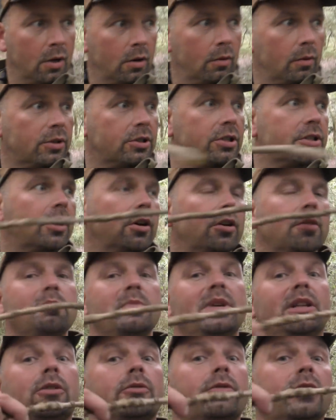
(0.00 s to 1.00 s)
which has got a
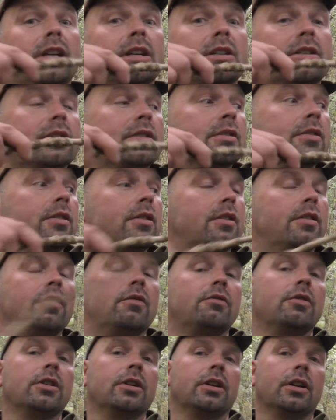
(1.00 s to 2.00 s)
mill race
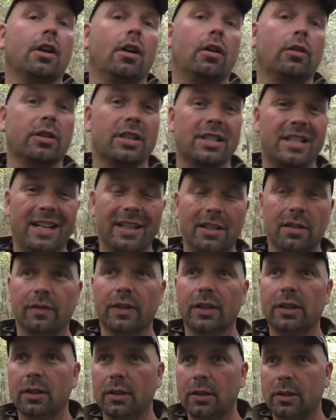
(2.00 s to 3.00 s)
running along the side of
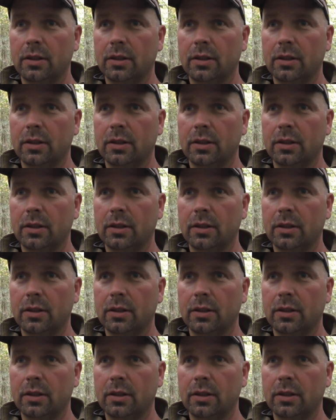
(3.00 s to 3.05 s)
it.